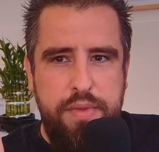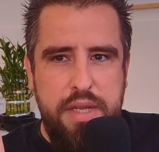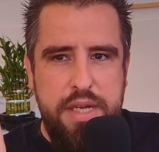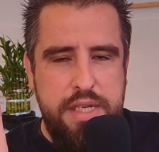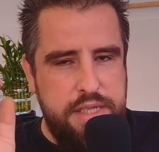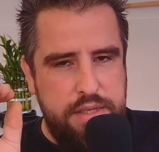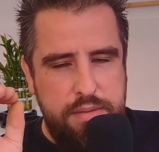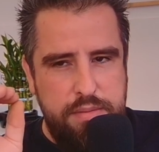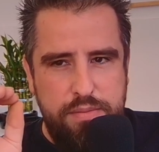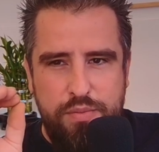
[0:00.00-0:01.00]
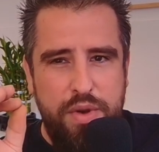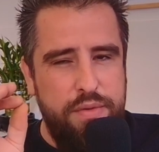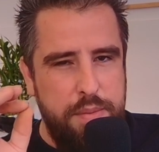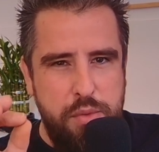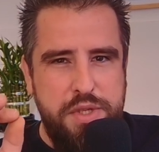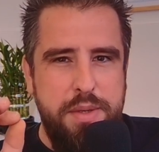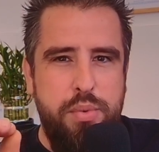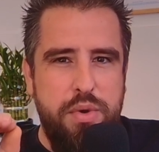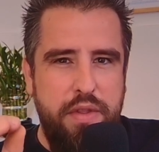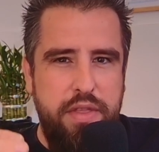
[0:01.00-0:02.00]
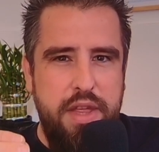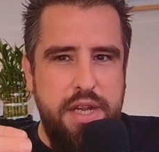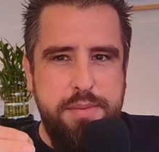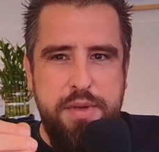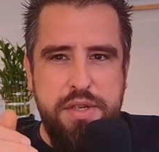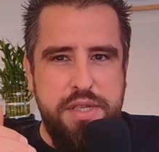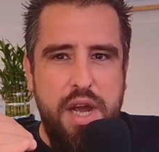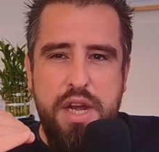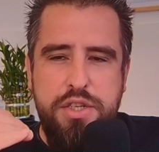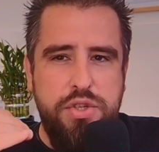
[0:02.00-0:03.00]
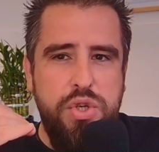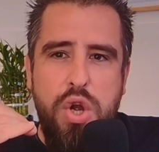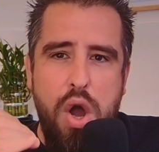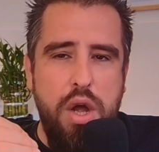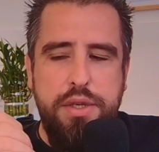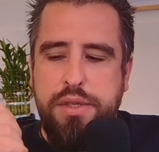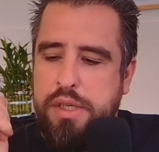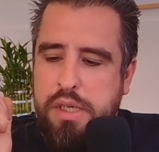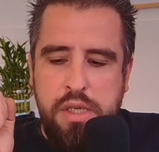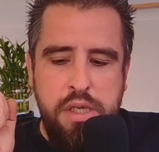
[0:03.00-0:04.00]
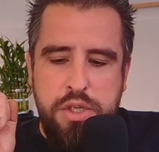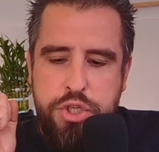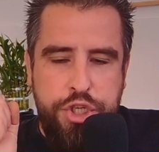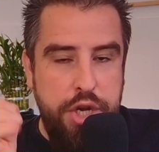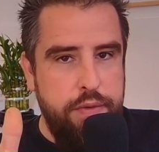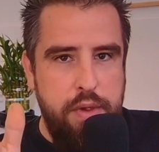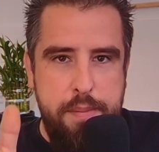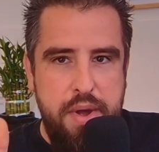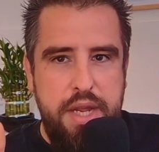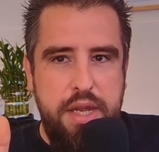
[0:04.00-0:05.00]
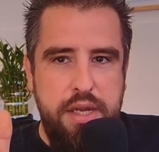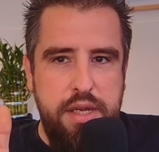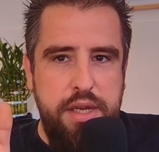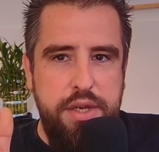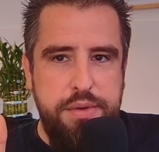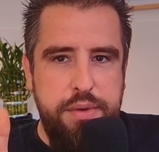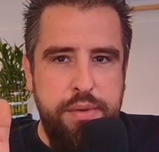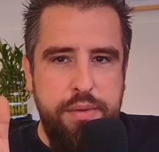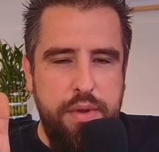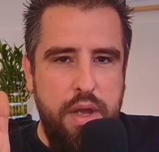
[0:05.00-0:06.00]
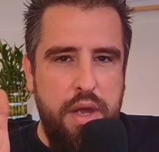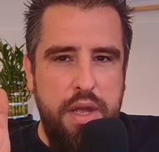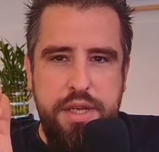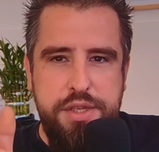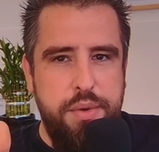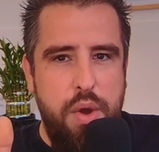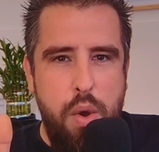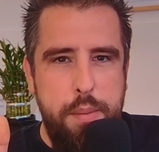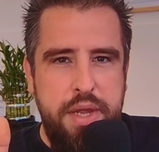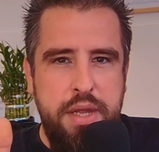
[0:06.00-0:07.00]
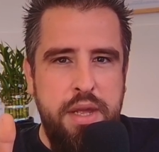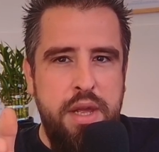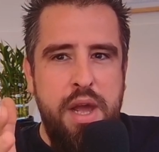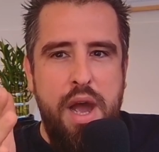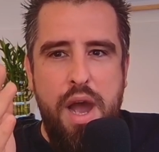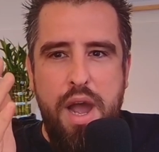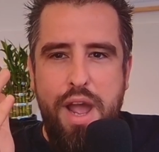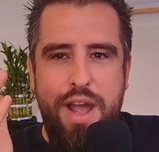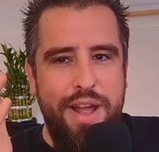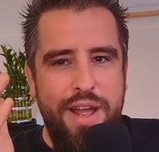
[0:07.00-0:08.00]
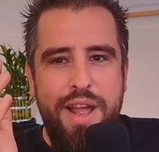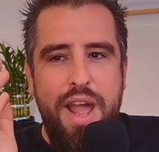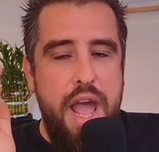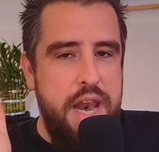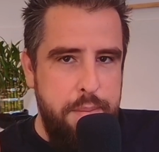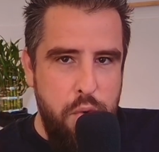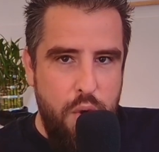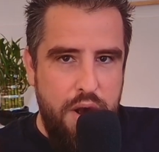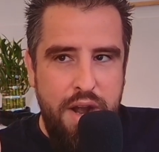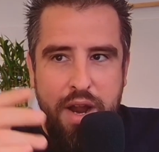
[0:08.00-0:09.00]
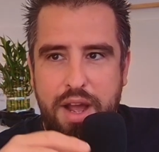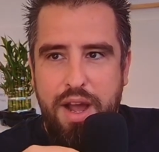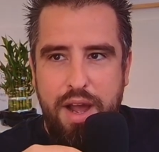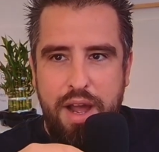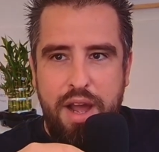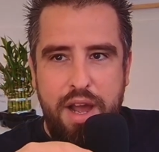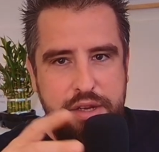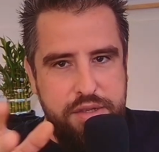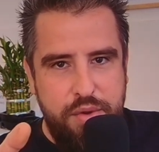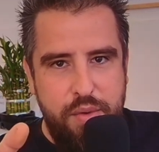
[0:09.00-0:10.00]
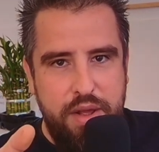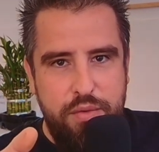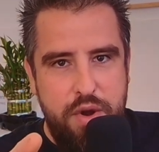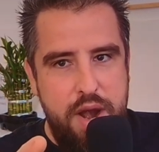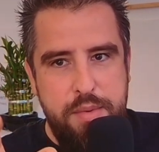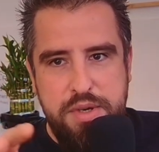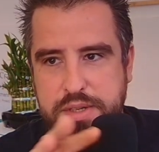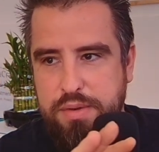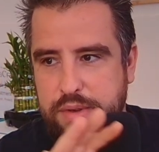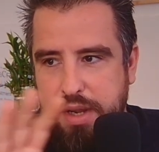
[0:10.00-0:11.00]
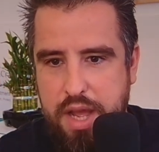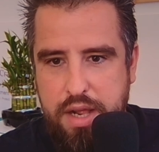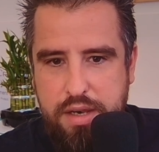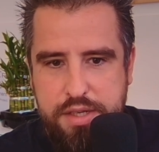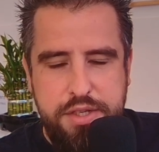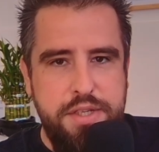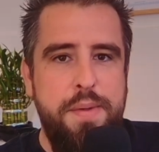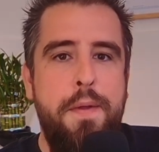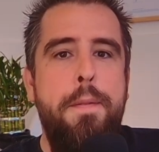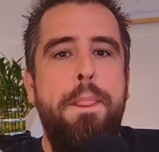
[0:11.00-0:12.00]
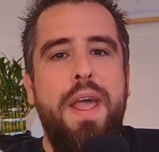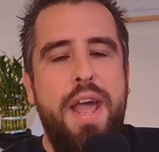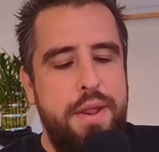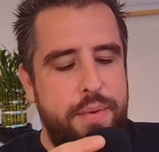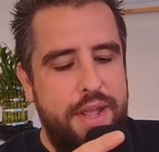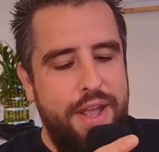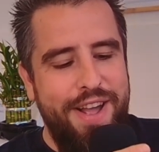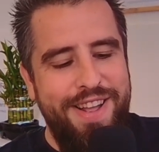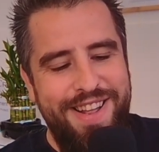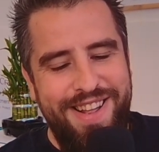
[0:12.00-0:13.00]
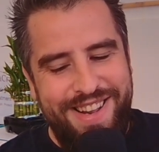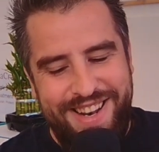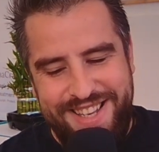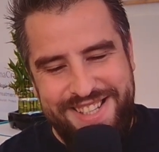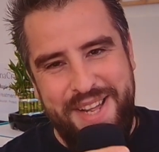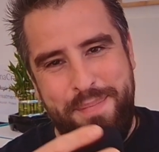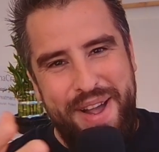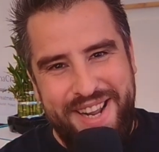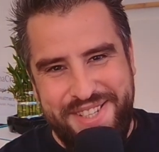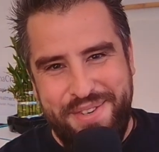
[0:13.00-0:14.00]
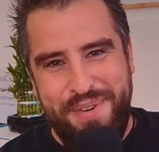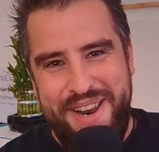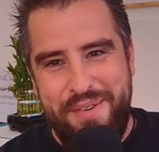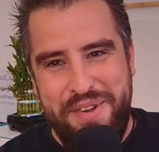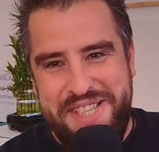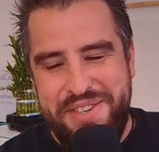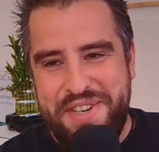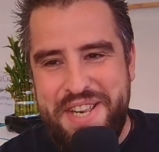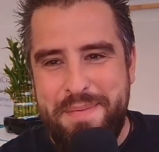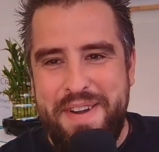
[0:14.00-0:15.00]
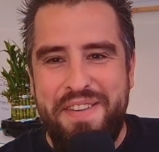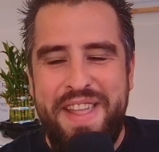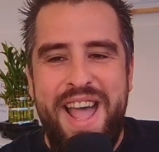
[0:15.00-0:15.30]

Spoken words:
one of the most important things, because I just can't shovel money into a hobby anymore. I used to collect Warhammer, so yeah, let's just, anyway, let's get back to what I was talking about.